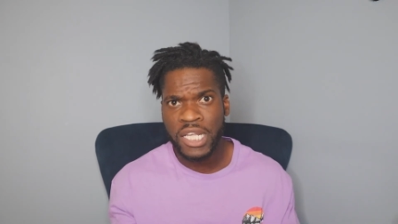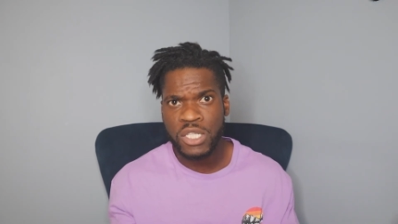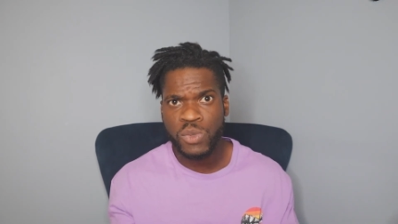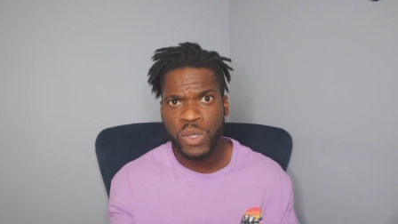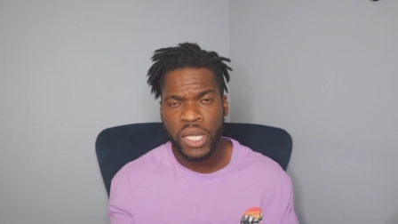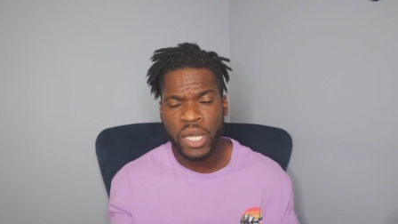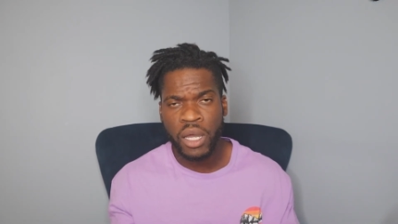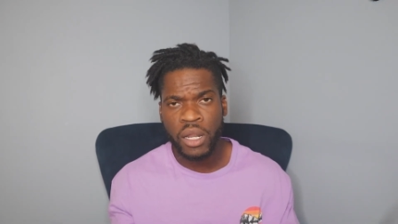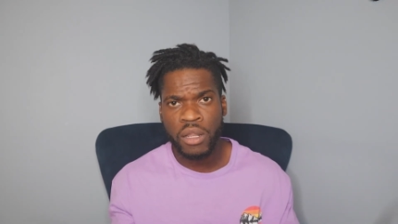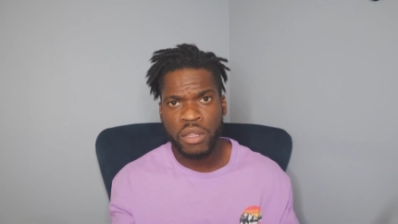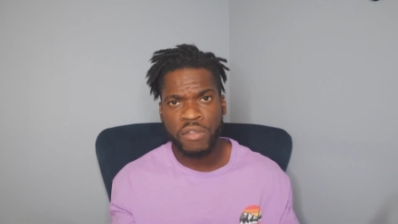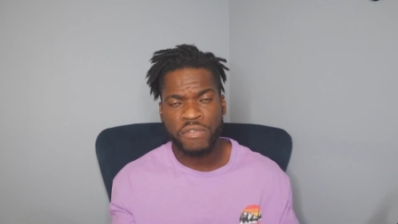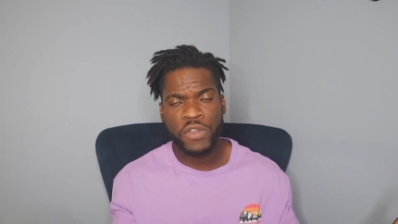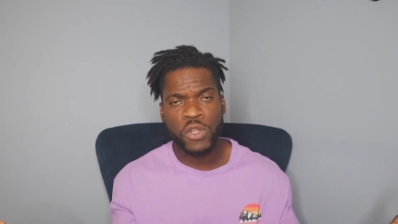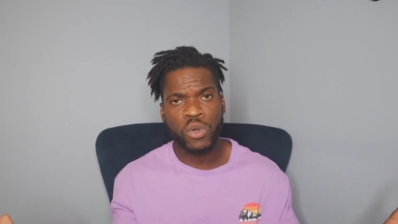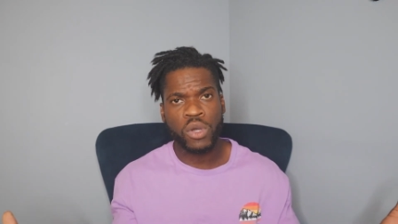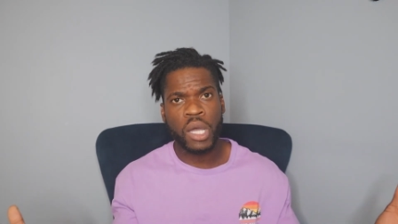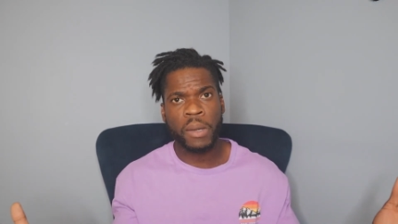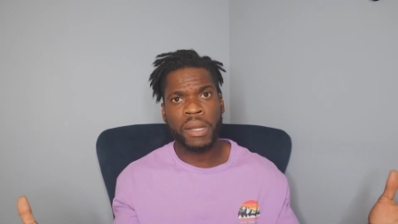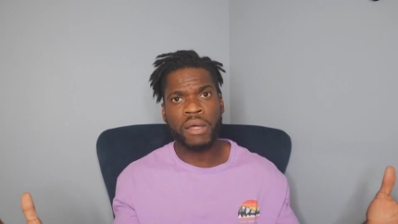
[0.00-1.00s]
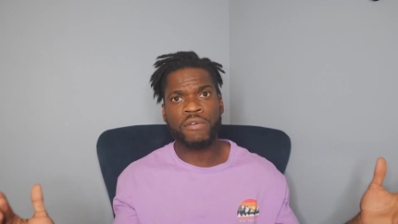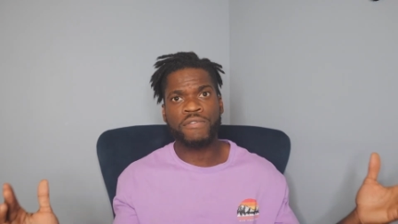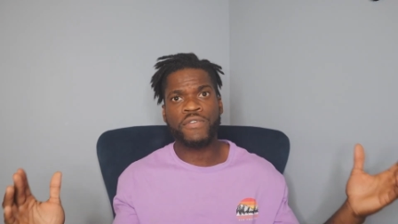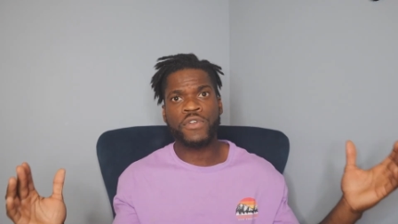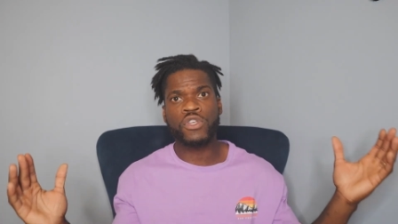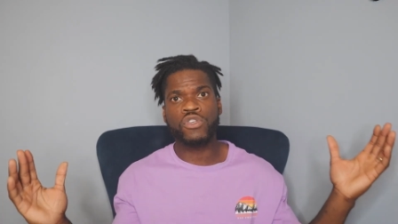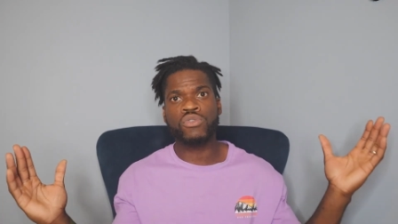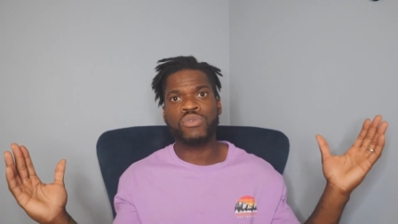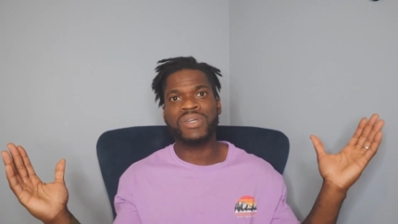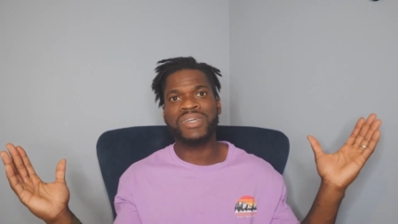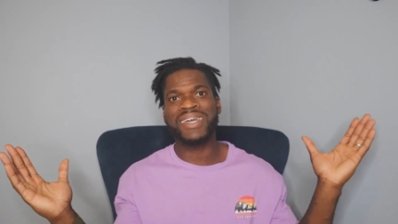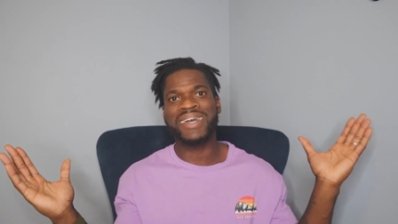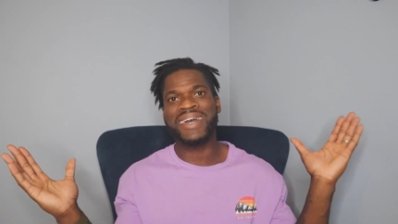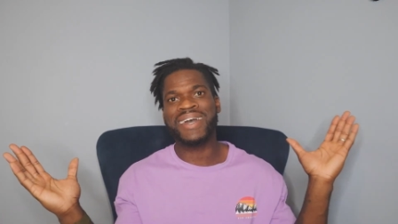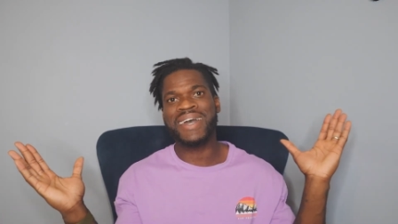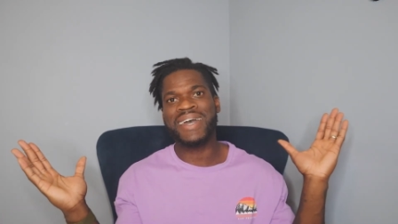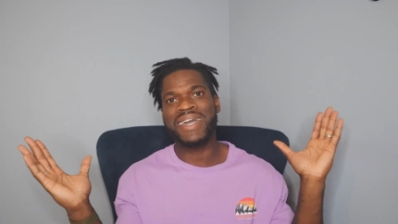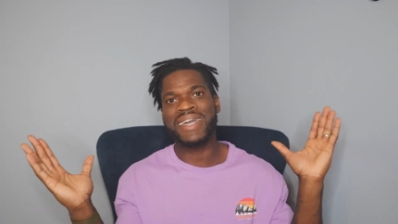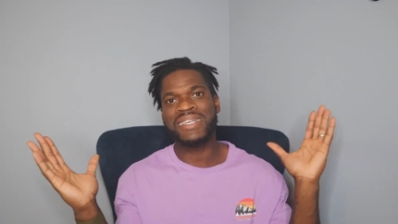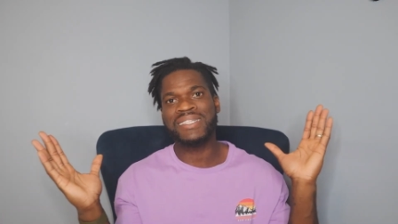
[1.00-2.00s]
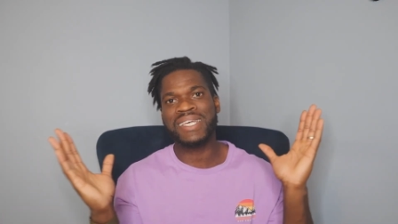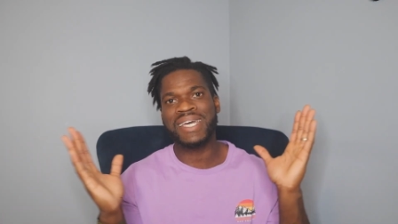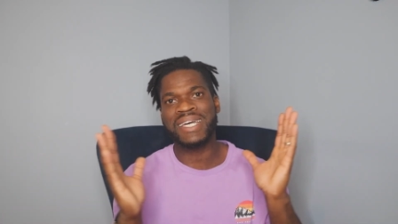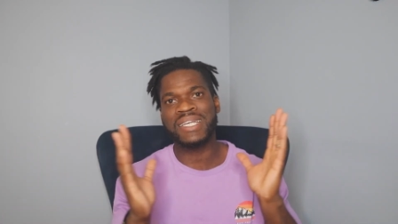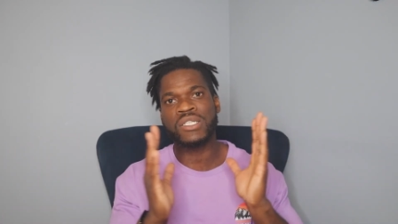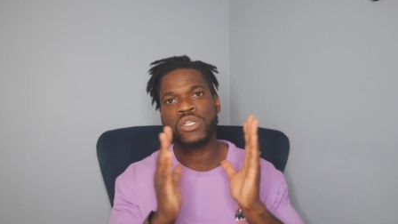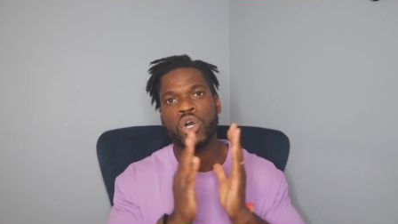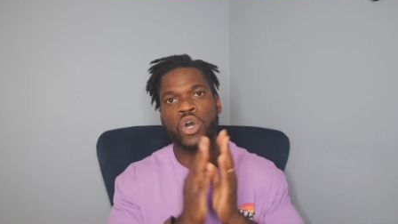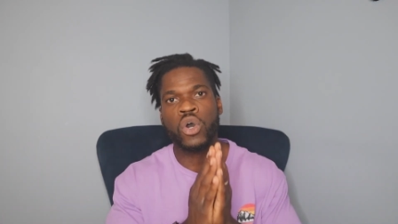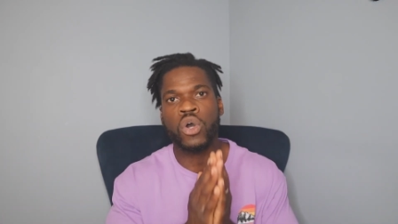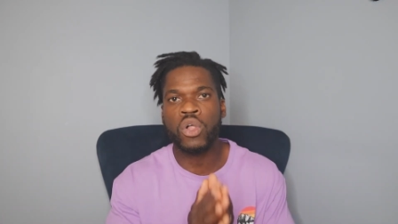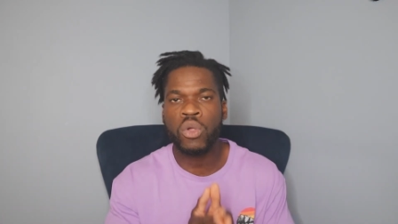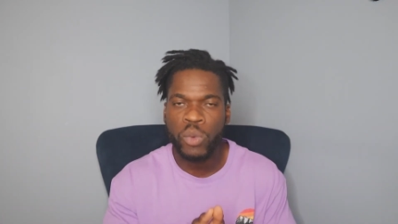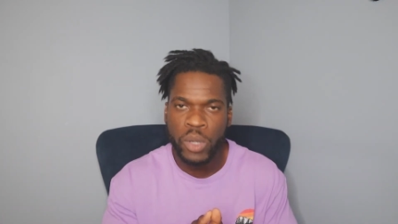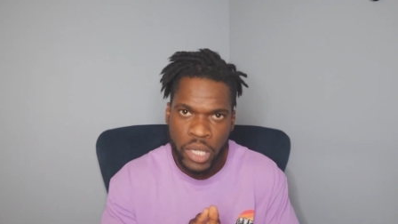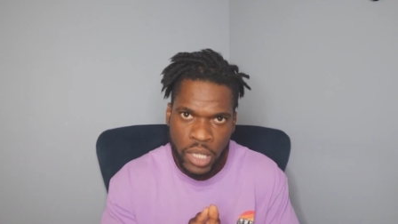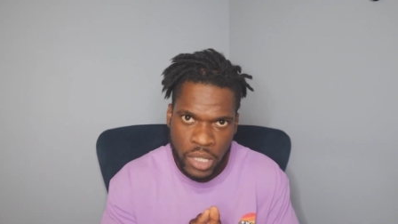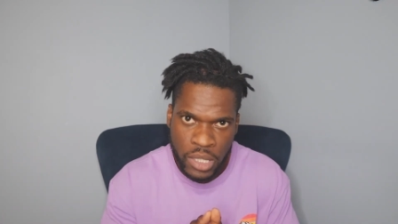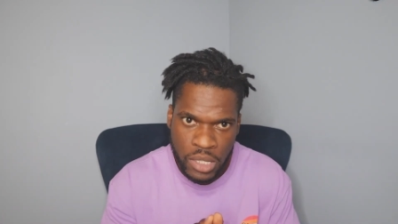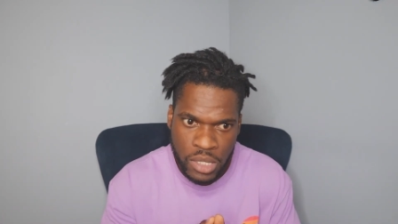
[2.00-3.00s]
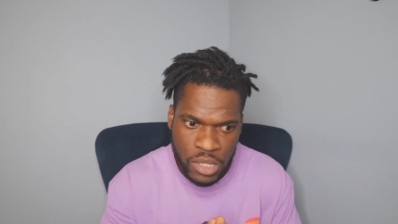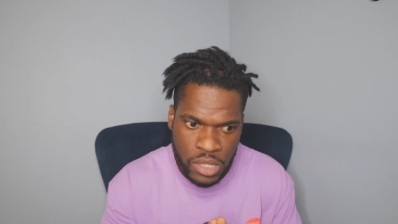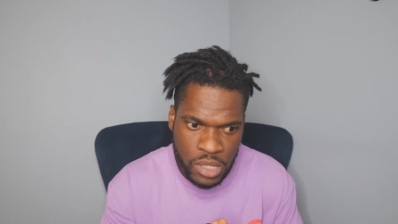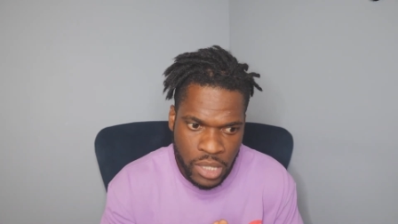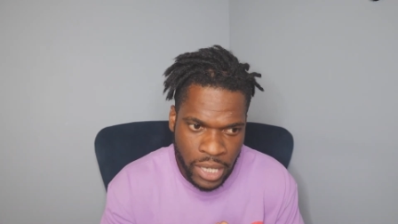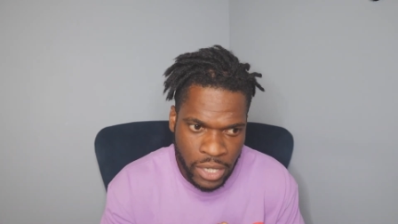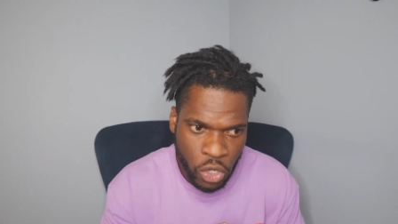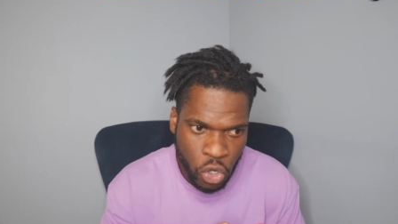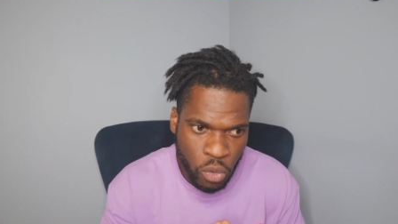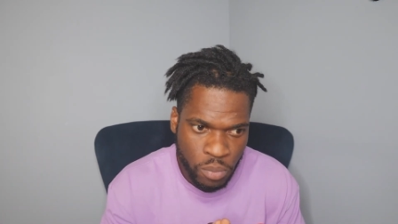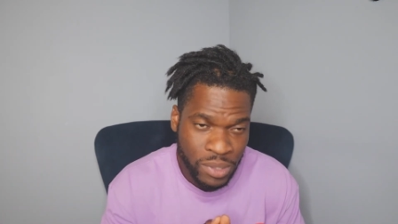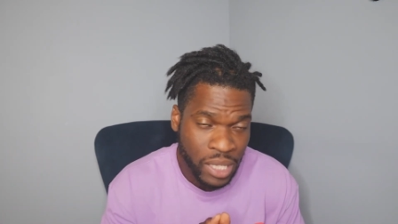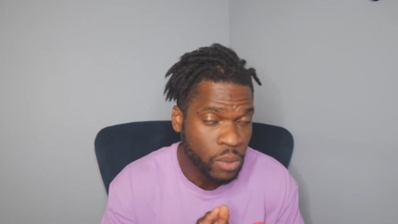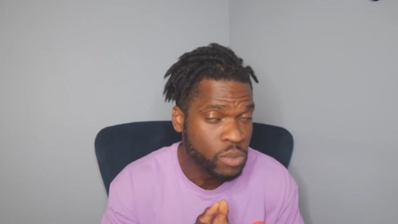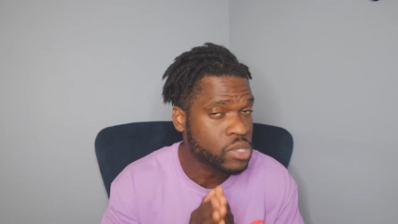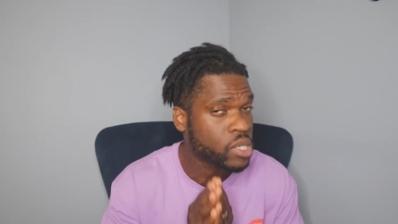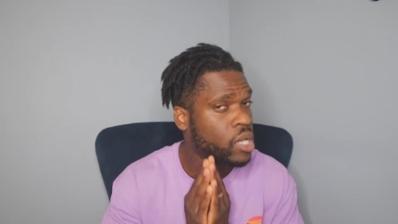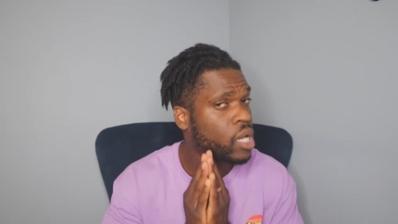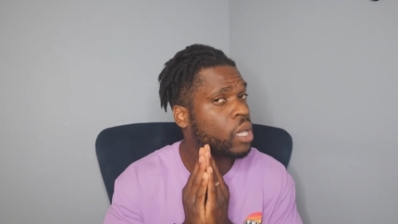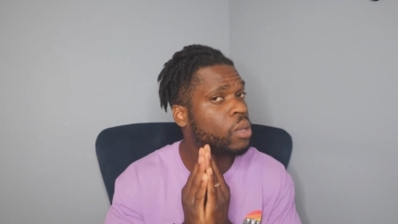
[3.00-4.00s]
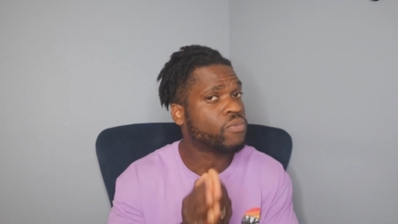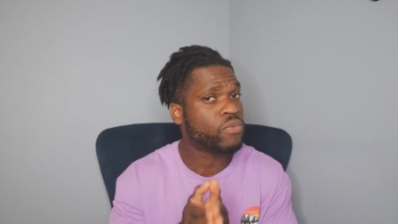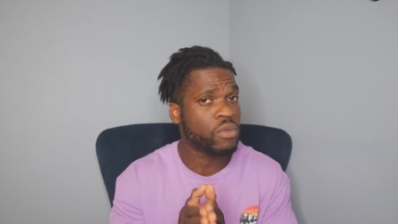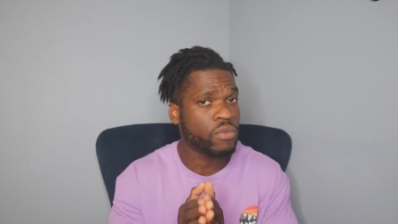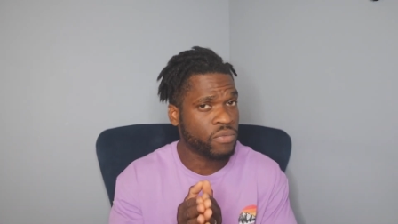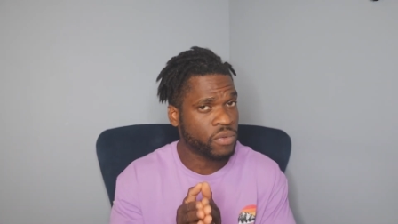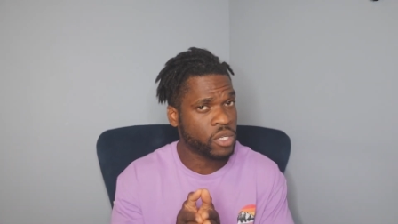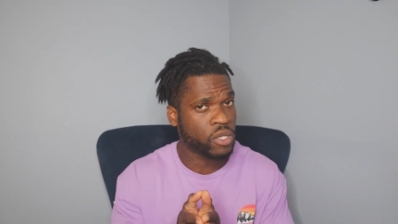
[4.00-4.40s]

Next week I got another video coming out for you guys. As always, I hope that was a helpful